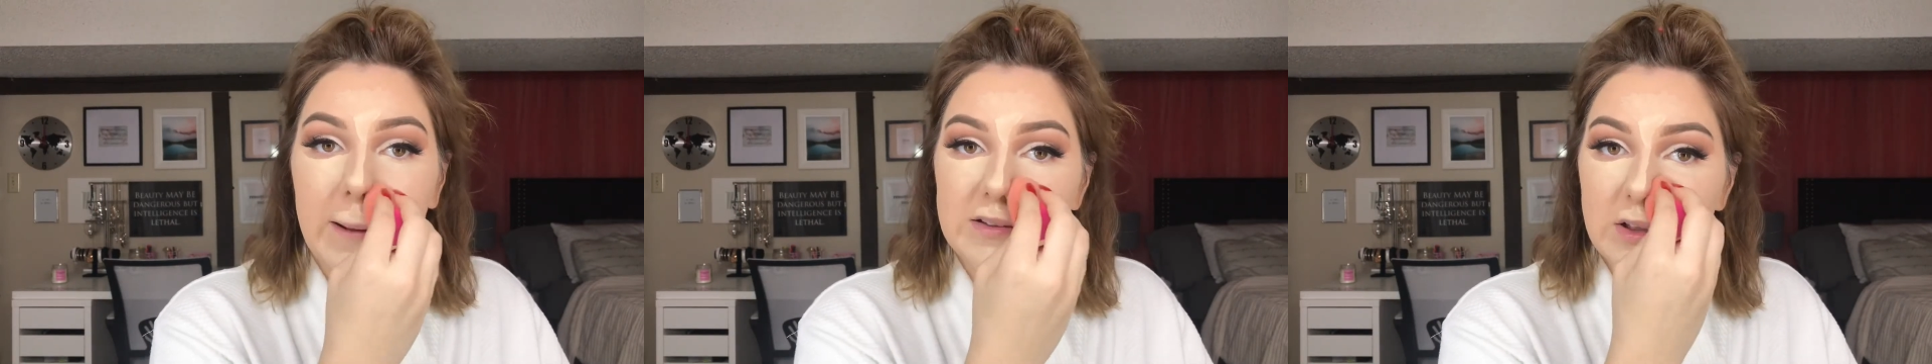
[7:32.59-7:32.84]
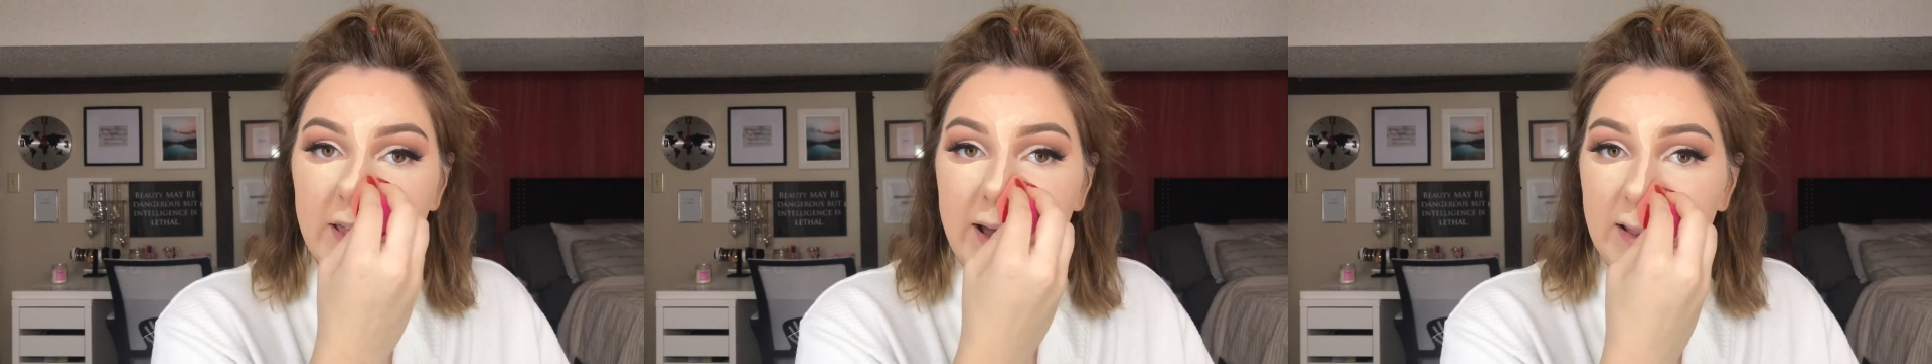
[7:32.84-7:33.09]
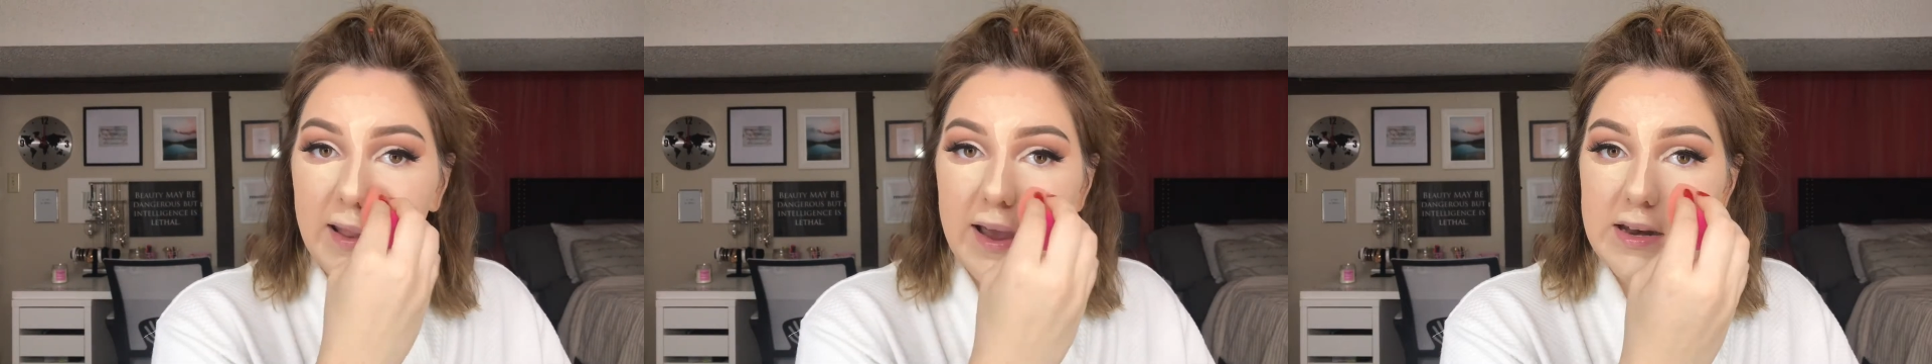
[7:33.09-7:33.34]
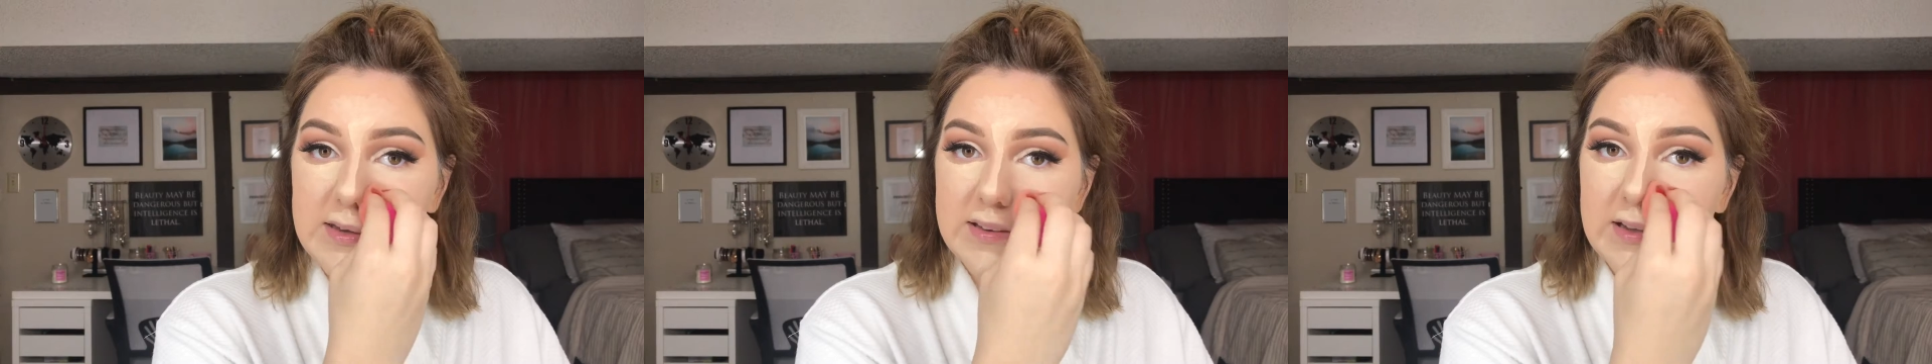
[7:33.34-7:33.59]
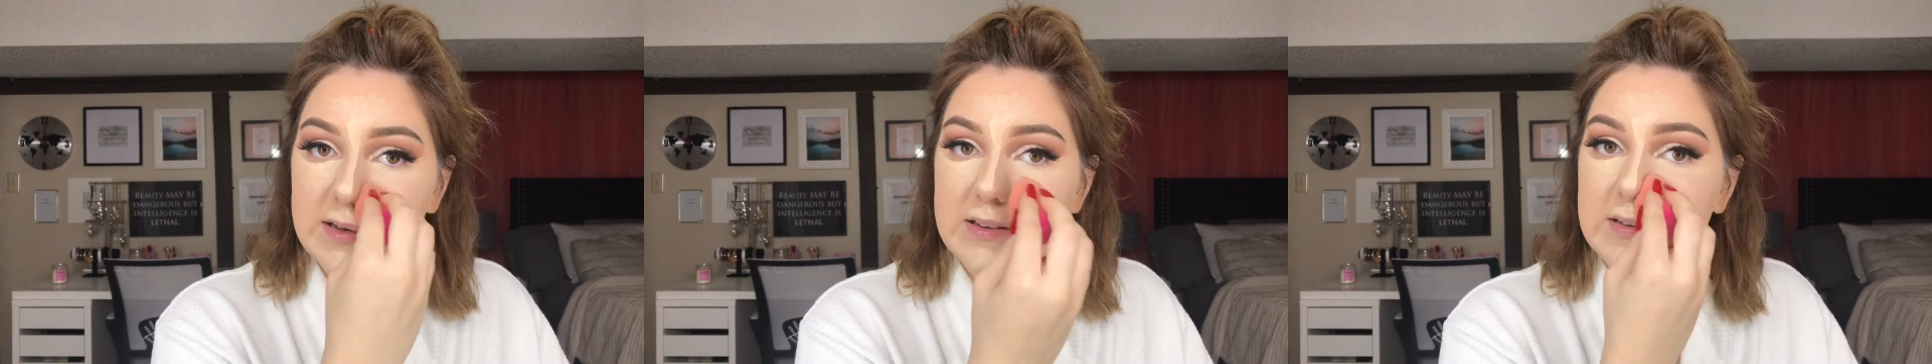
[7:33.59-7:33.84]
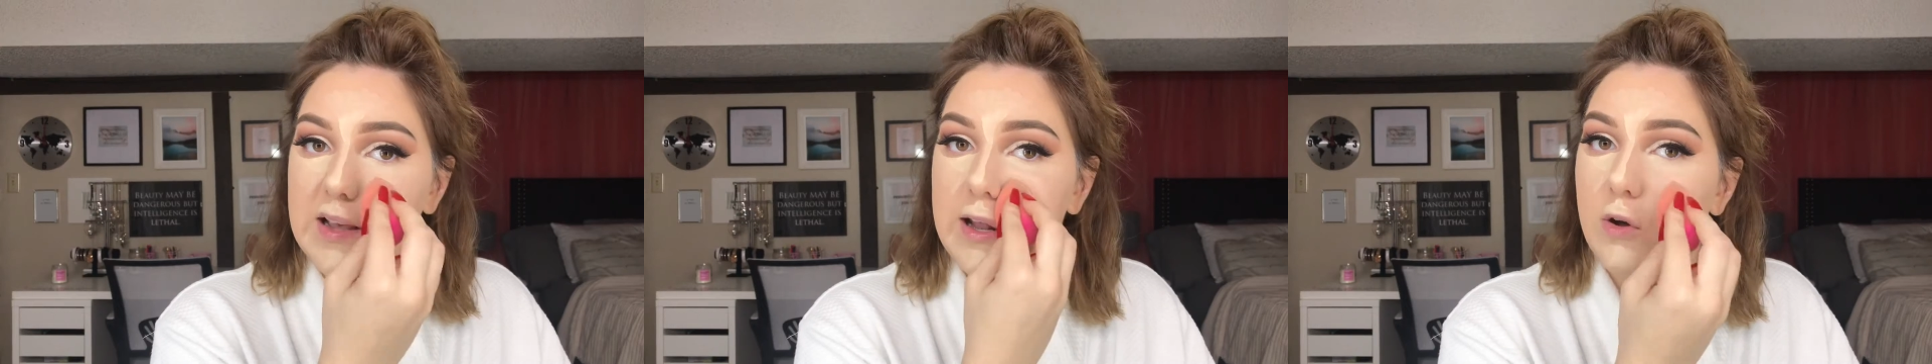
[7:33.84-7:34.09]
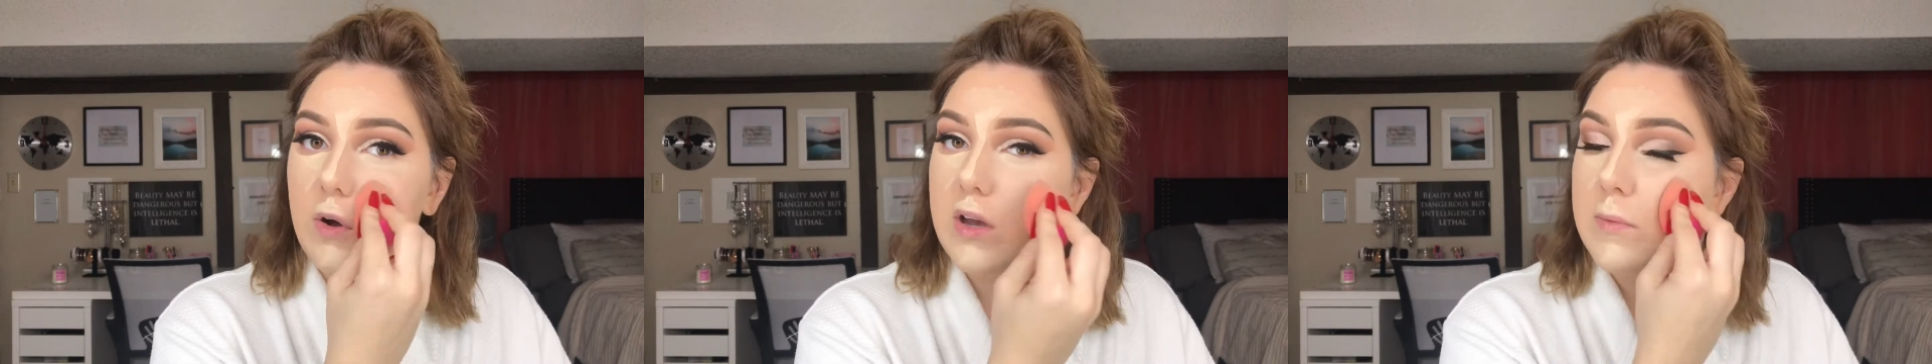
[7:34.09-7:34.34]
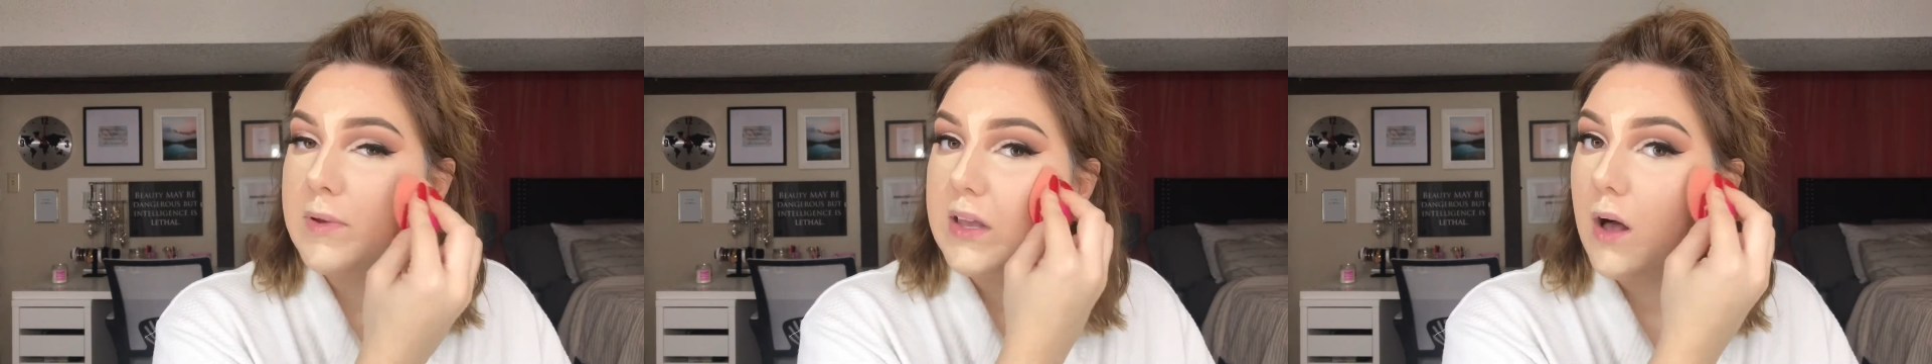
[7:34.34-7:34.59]
so that line doesn't settle
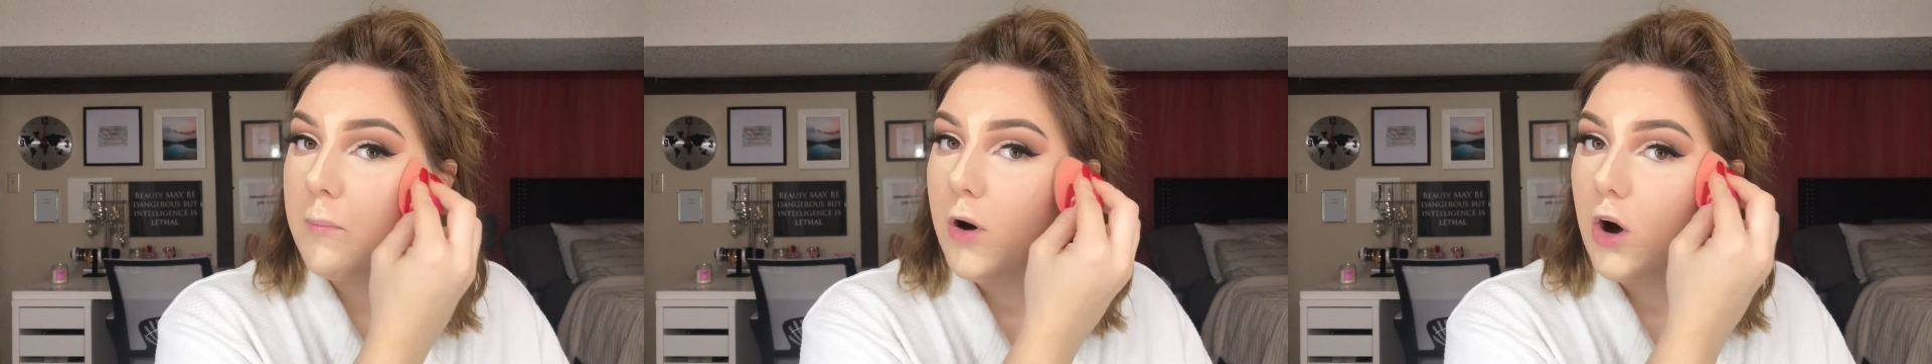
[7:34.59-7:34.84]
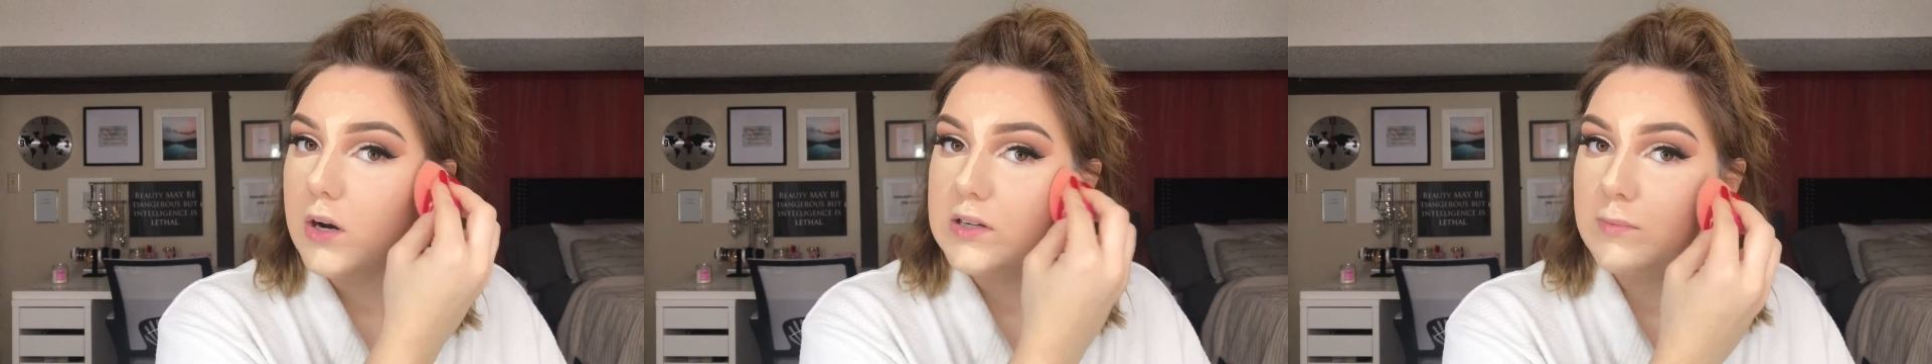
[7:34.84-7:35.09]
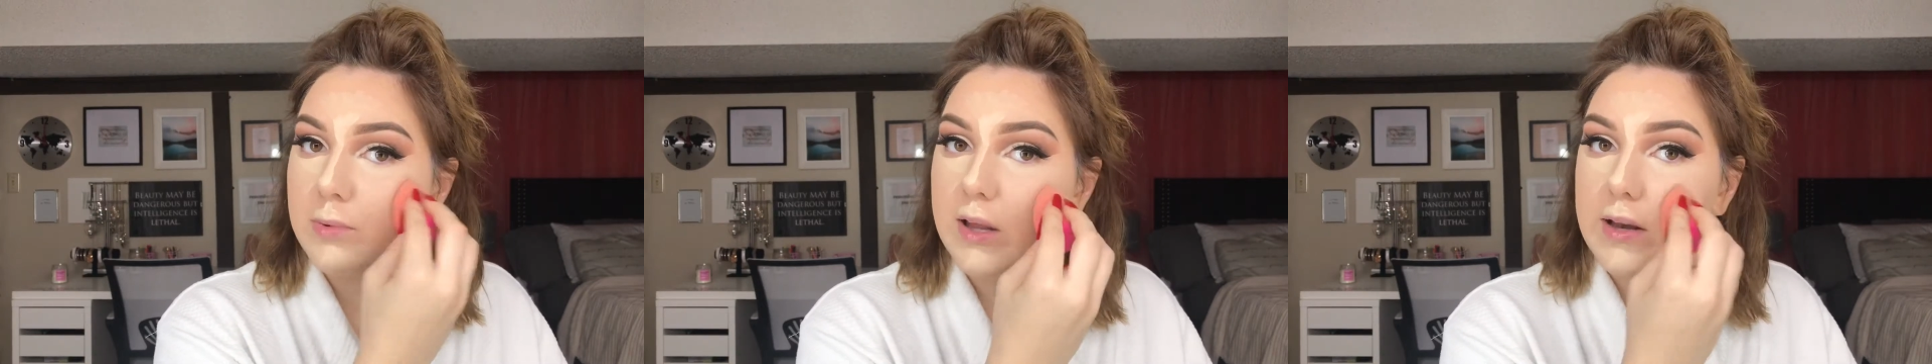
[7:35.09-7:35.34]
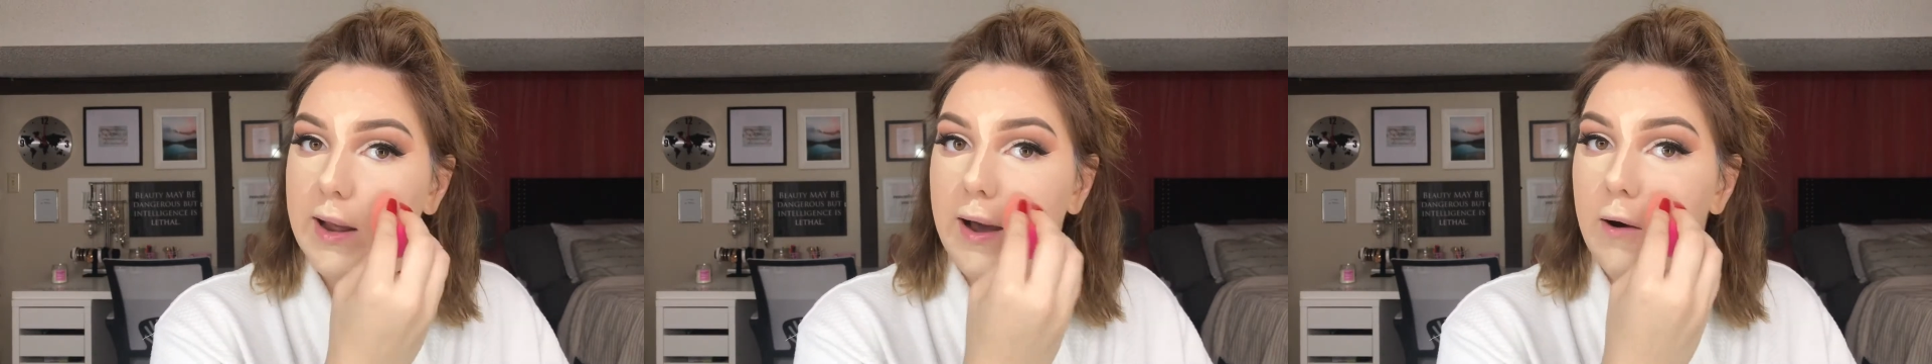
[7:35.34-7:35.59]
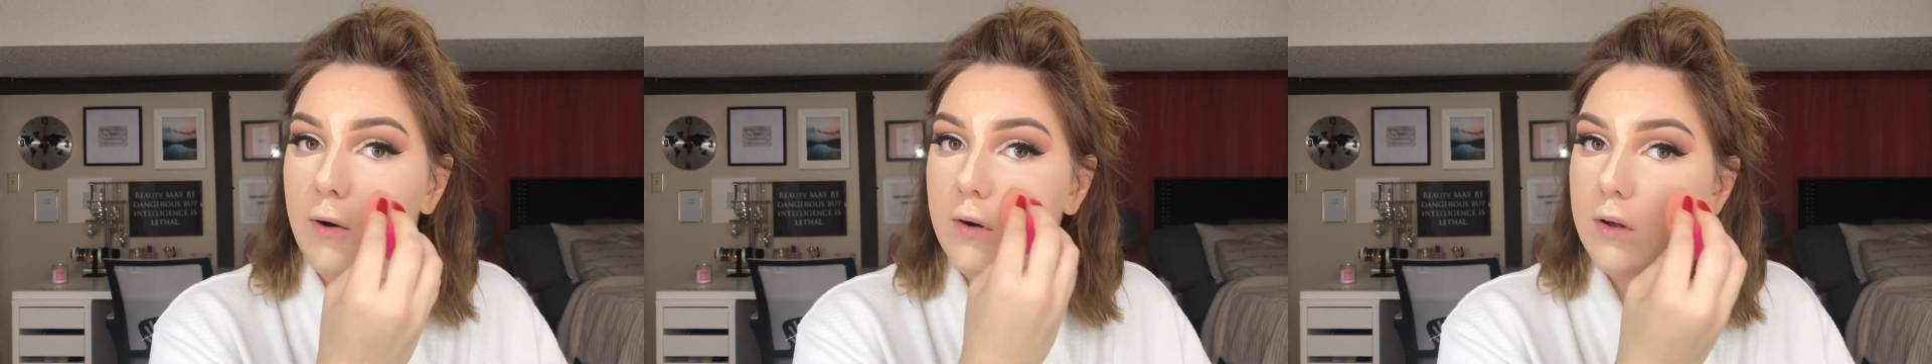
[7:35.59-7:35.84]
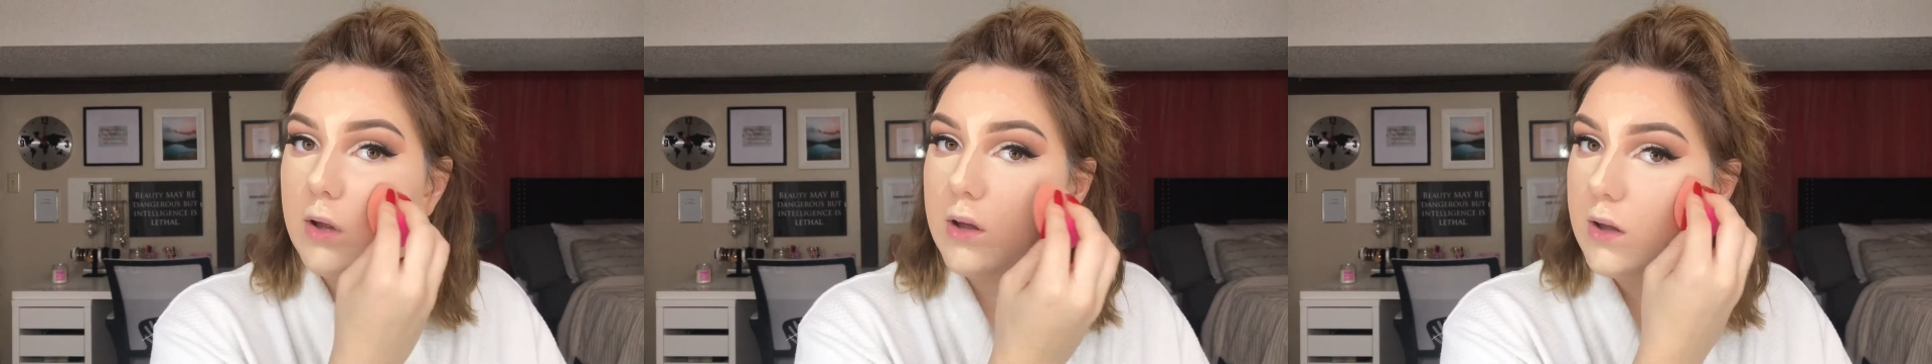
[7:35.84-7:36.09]
and become hard to blend out.